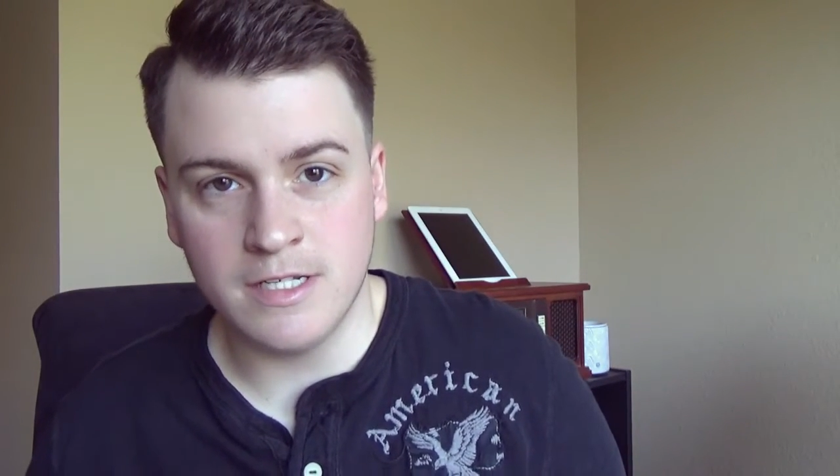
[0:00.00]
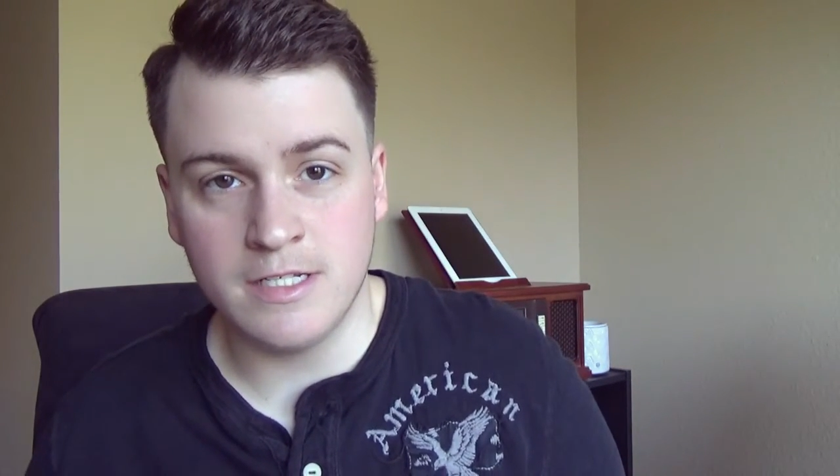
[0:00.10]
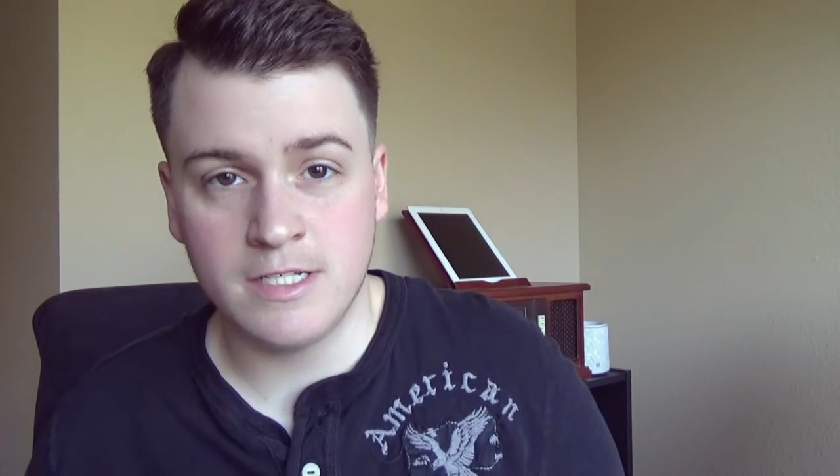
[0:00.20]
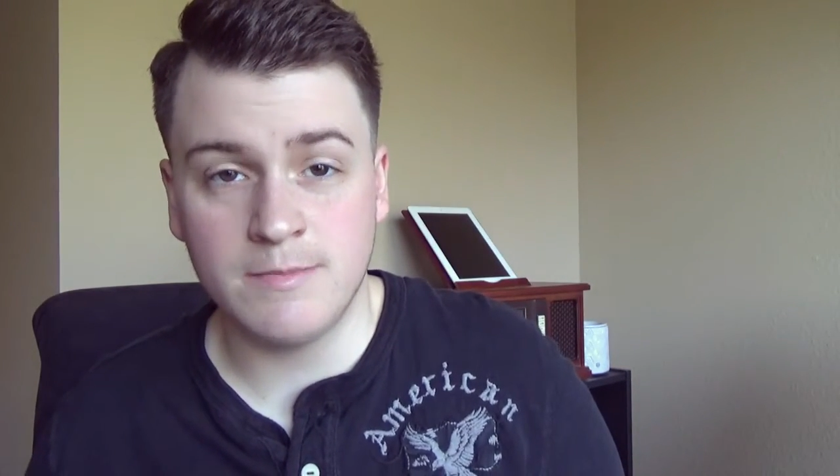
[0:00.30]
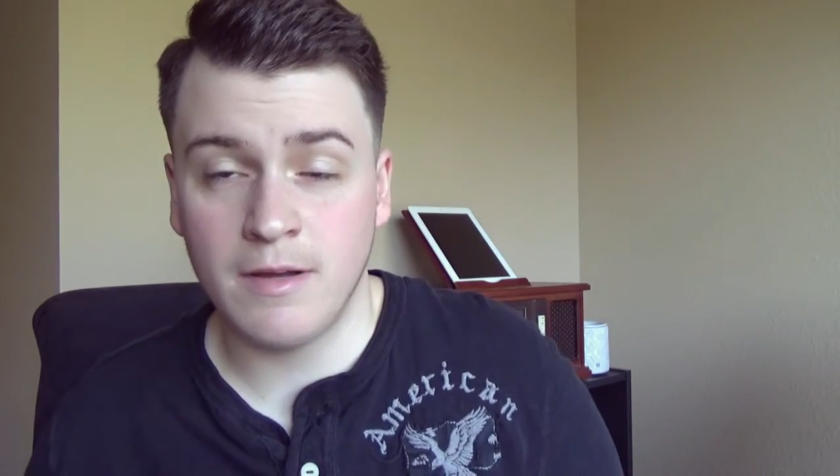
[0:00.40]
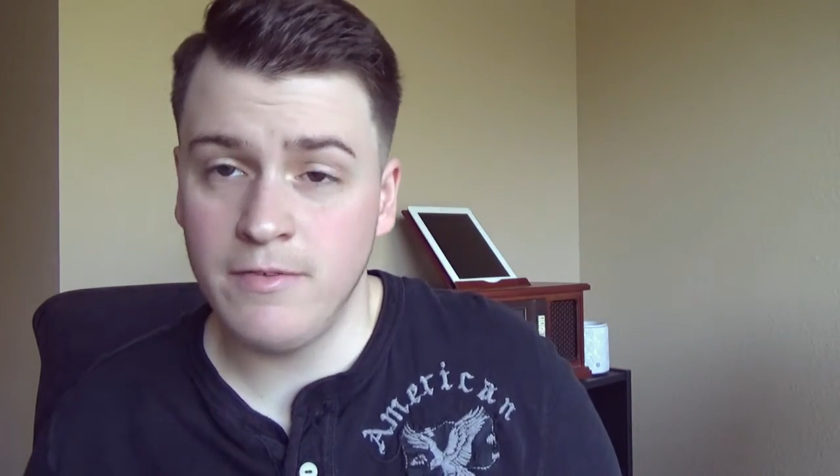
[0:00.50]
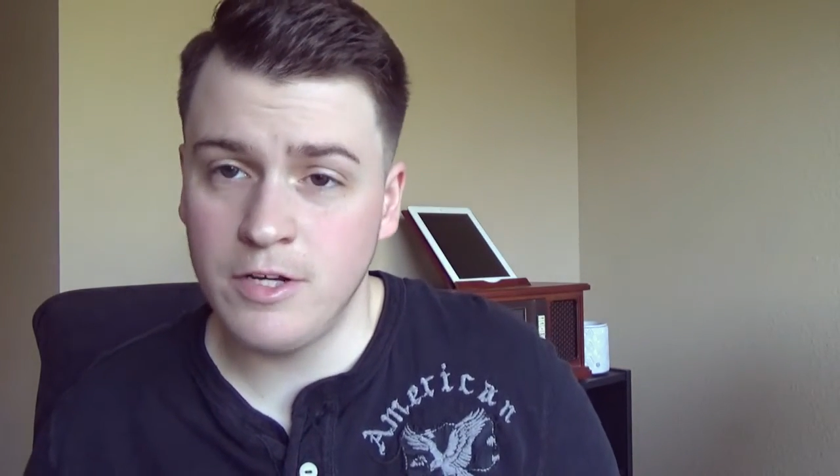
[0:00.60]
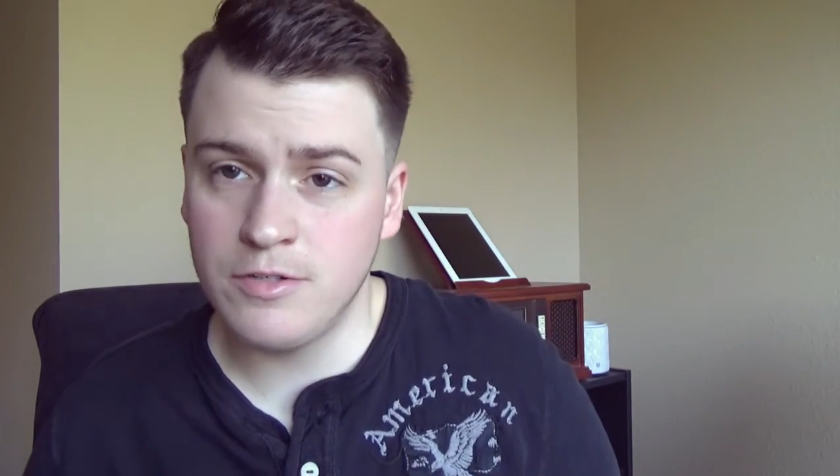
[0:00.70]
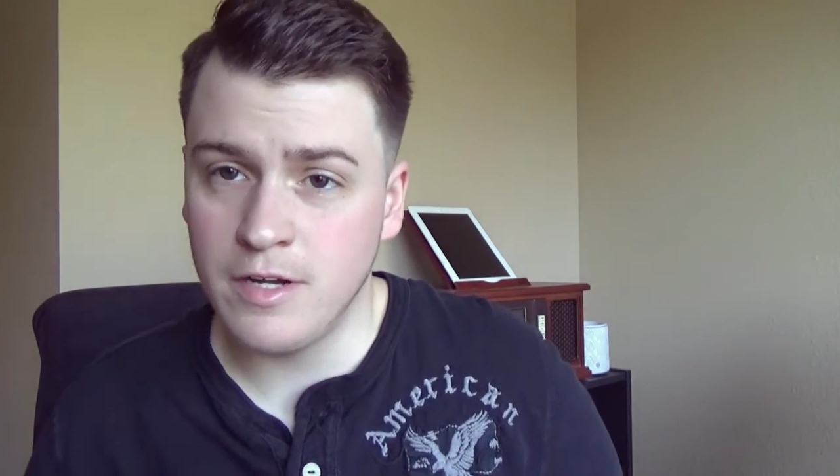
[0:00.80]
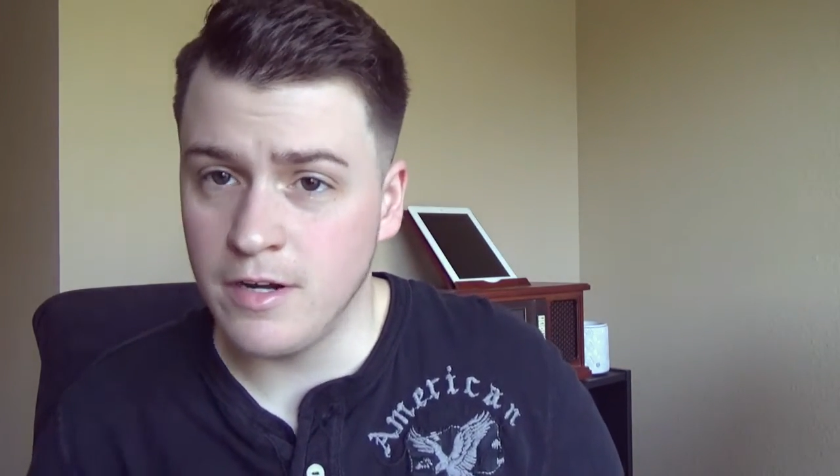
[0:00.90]
is my
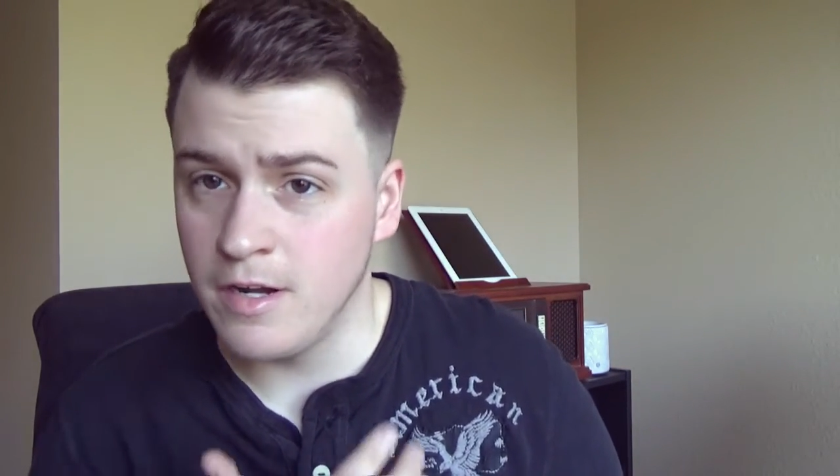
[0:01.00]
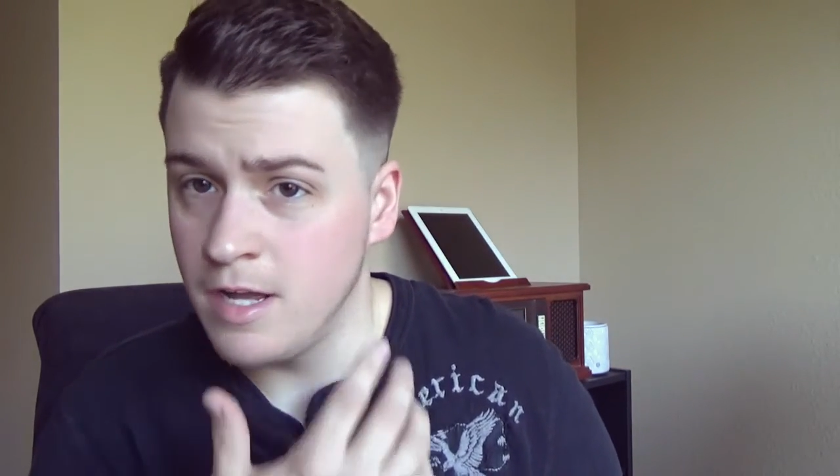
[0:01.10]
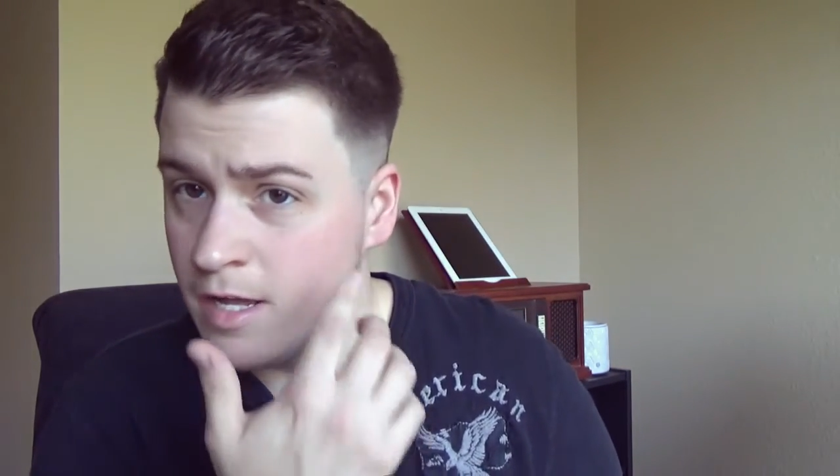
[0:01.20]
facial hair